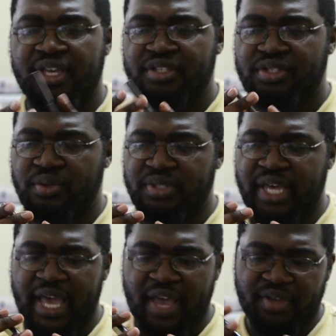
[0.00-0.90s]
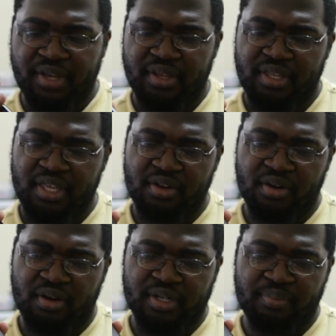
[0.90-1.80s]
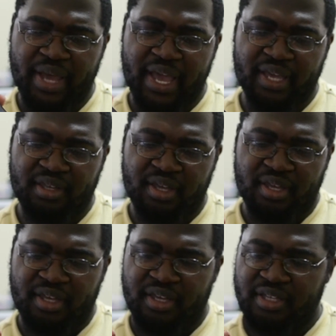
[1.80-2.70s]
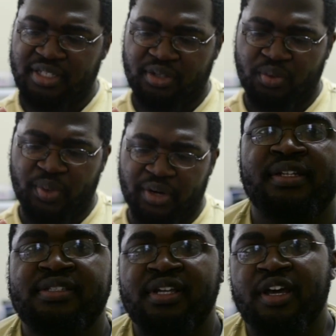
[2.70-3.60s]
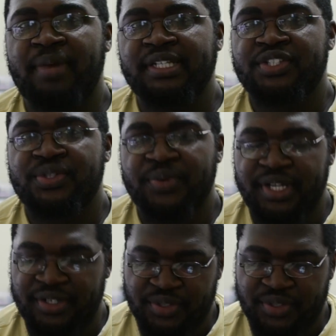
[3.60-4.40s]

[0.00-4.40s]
So to have it here on the back is a little weird. Let's talk about the screen. The